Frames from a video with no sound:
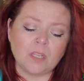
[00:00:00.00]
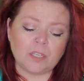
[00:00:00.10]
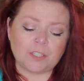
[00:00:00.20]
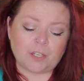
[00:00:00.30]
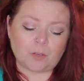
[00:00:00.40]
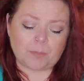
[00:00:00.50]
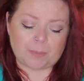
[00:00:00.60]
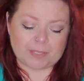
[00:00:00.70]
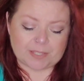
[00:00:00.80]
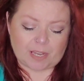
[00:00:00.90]
you know,
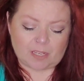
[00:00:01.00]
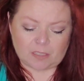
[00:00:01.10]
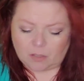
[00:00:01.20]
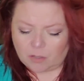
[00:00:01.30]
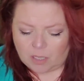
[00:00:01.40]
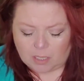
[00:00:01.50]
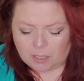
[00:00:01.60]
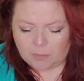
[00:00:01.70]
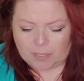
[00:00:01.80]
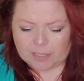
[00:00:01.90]
maybe saying, you know,
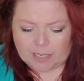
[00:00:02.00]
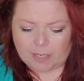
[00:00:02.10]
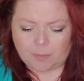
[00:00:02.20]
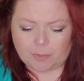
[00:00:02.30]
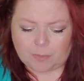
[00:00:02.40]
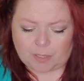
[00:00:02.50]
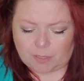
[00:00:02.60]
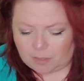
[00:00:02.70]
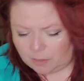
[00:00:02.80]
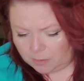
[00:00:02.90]
one day when
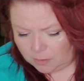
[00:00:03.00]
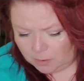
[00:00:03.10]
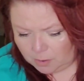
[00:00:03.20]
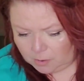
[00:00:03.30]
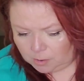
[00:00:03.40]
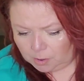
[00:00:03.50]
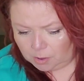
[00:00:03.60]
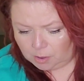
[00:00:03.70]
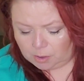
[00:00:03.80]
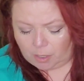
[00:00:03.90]
we're,
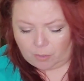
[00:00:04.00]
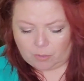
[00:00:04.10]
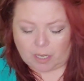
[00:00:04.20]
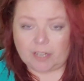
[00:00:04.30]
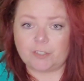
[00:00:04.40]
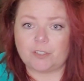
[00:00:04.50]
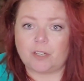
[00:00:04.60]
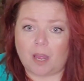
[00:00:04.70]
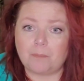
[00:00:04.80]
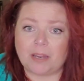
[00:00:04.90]
you know, 100 and
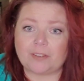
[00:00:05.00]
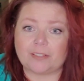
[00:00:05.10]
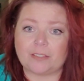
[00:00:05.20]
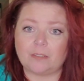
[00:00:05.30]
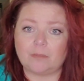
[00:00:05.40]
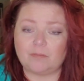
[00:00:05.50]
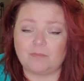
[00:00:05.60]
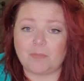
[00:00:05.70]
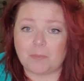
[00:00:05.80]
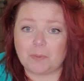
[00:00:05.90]
not married,
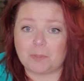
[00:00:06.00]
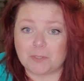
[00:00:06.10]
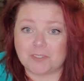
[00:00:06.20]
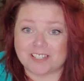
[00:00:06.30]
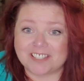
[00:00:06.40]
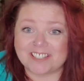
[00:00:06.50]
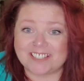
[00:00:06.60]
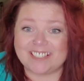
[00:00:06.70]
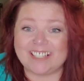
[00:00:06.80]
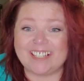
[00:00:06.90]
maybe we'll do this.
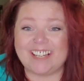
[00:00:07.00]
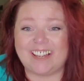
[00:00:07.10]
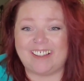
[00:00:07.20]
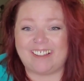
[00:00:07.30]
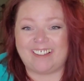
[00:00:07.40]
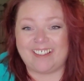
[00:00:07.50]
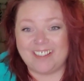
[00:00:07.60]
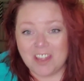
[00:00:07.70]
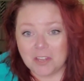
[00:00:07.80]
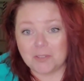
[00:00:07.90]

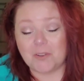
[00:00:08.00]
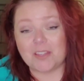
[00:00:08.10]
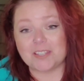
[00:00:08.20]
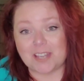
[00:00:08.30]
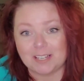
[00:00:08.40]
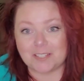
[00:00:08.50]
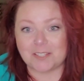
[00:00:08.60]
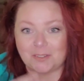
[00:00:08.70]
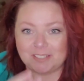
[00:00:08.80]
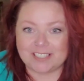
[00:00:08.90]
You know, that's kind of
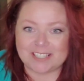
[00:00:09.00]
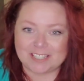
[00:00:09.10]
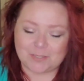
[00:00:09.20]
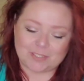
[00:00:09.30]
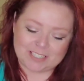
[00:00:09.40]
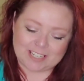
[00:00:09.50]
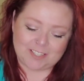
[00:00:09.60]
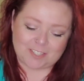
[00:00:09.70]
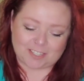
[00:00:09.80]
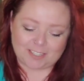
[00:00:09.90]
sowing the seeds of
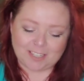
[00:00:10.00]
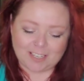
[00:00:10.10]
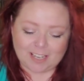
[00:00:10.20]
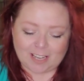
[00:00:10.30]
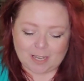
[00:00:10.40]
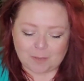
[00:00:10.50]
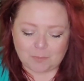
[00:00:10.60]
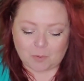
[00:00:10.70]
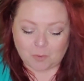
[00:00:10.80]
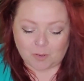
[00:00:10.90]
intention.
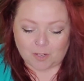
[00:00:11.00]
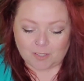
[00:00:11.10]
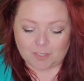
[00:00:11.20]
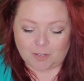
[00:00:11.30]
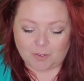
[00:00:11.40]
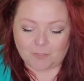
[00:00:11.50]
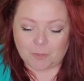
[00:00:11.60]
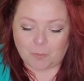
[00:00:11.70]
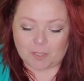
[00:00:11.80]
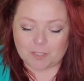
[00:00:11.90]
Or, you know, if
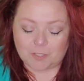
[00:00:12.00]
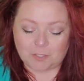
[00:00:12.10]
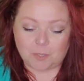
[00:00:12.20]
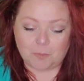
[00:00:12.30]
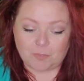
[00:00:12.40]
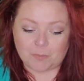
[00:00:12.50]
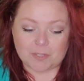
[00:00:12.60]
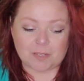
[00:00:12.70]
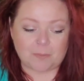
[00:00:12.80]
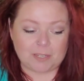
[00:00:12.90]
you want to move in
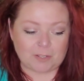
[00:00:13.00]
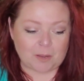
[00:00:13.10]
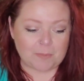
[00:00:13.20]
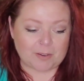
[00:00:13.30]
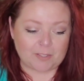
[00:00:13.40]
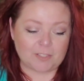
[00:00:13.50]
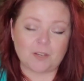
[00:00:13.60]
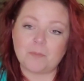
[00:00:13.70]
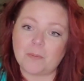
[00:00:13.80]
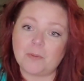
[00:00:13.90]
with somebody or get married, you
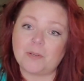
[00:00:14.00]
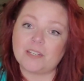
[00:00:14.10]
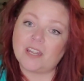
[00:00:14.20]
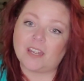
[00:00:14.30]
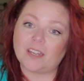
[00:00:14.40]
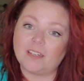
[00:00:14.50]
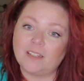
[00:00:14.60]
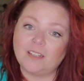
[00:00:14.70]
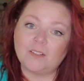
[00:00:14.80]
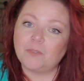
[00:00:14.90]
know, maybe one day
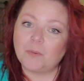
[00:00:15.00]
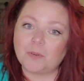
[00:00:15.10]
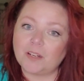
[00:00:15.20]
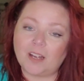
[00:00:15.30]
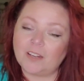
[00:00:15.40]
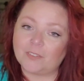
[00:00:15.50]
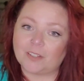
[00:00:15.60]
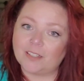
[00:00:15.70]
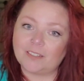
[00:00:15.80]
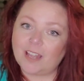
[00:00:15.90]
when we're
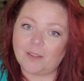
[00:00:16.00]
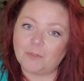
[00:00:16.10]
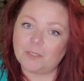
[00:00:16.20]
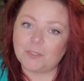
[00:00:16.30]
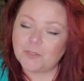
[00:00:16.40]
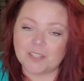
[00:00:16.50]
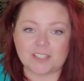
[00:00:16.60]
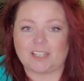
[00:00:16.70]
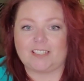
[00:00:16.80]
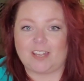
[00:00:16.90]
100 that we'll do
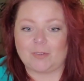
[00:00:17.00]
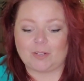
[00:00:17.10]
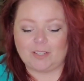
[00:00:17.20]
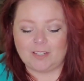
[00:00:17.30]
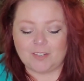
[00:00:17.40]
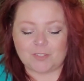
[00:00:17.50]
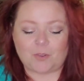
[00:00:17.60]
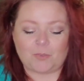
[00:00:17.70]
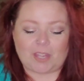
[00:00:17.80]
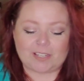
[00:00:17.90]
this thing together.
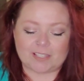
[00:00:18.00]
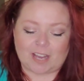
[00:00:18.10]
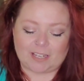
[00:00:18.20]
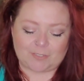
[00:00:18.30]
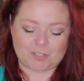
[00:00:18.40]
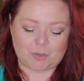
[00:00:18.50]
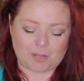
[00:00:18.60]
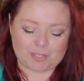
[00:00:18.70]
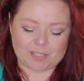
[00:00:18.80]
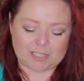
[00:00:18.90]
So that is kind of
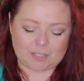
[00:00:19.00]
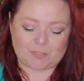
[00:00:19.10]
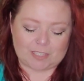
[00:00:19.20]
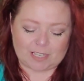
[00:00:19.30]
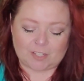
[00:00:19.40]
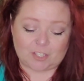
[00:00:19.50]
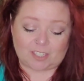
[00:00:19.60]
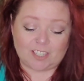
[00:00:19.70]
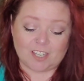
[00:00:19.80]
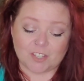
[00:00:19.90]
sowing the seeds of
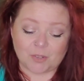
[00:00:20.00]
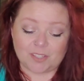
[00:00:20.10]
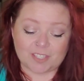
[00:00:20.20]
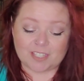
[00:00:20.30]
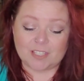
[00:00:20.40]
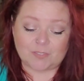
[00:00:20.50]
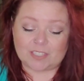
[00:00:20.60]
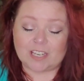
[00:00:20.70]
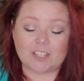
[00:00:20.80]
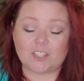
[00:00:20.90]
intention. Sowing the seeds of
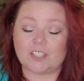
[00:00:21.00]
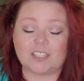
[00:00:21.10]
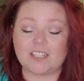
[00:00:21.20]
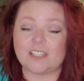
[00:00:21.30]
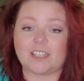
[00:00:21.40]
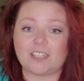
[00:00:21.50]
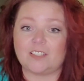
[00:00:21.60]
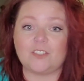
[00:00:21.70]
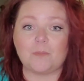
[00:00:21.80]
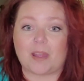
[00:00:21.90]
intention is akin
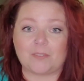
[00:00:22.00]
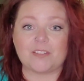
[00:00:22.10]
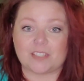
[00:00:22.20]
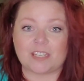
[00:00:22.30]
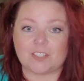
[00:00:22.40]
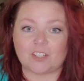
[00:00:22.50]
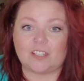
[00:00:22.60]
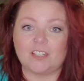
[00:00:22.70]
to manifestation.